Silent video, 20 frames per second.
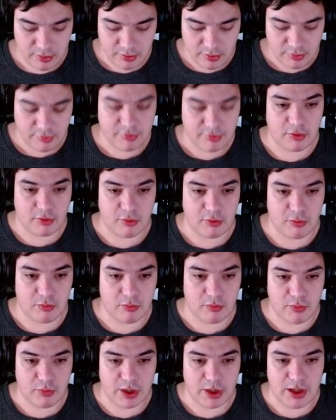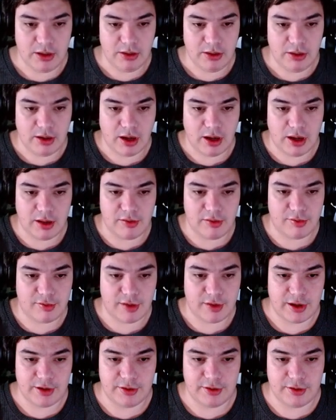So when I
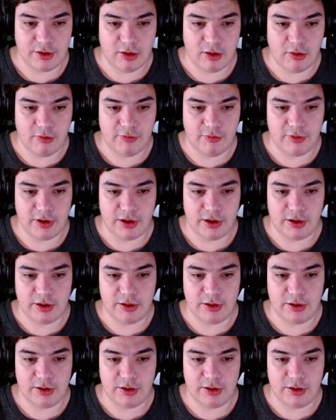send over